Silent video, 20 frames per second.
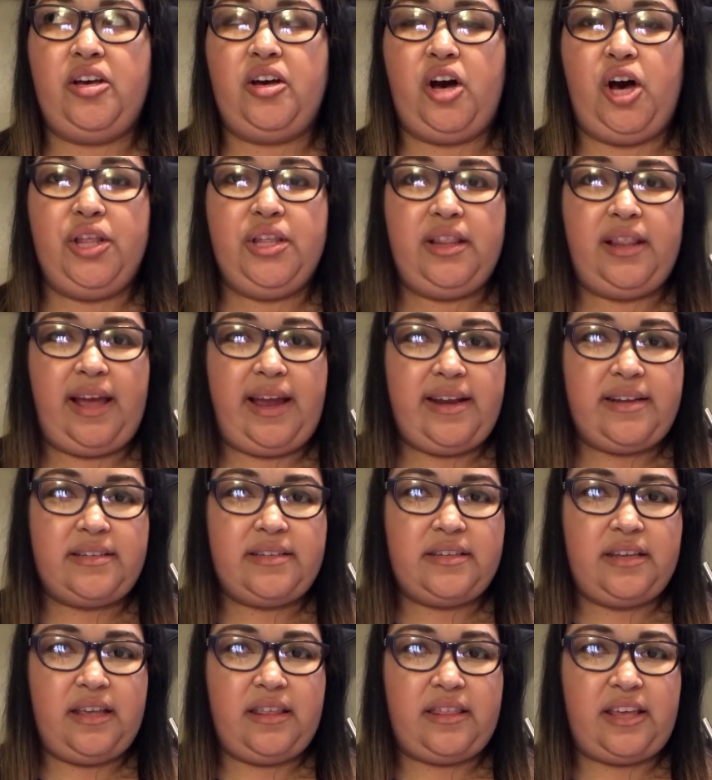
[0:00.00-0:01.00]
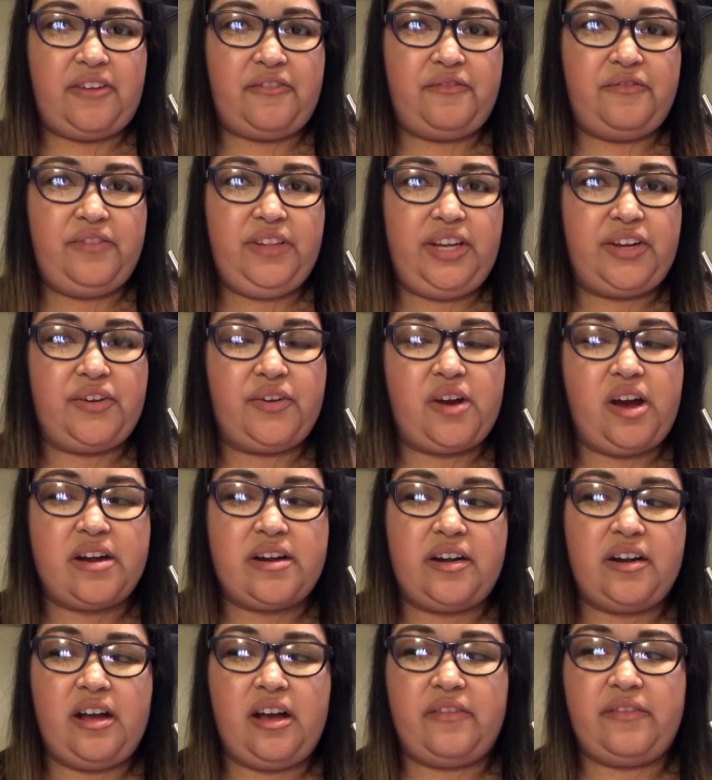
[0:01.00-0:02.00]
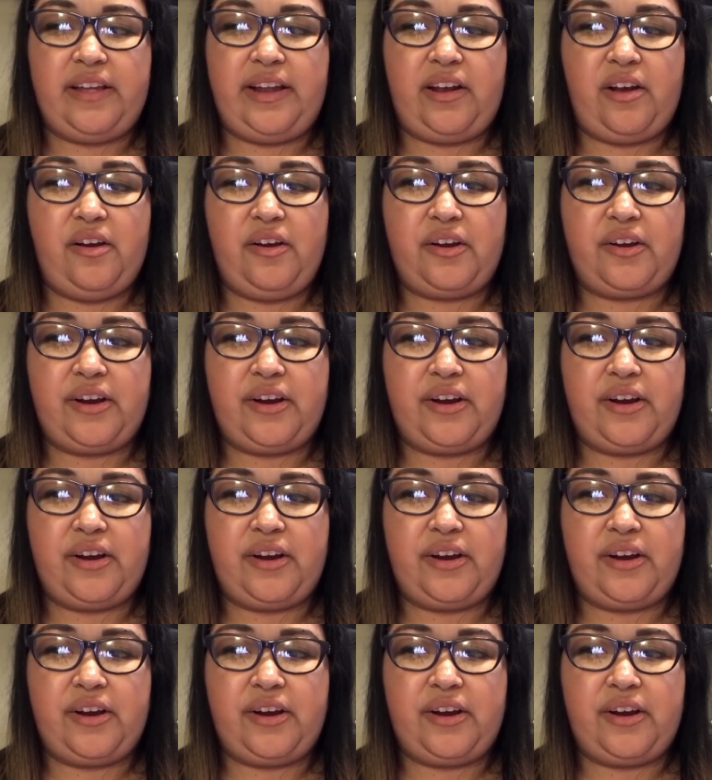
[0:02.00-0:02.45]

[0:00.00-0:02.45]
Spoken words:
all the lights, they flicker on and off like all